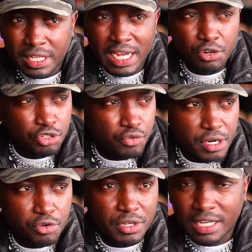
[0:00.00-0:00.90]
they are not
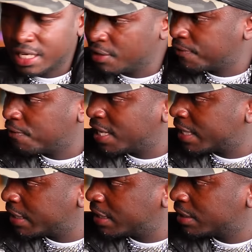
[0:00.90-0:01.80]
ready to take in full
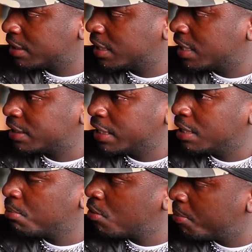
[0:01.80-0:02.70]
array at any
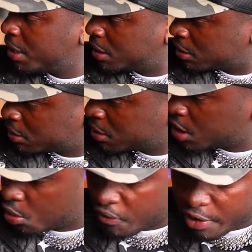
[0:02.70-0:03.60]
moment
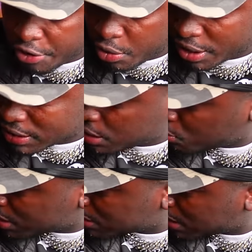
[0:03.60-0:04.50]
uvayo ne wesiri waza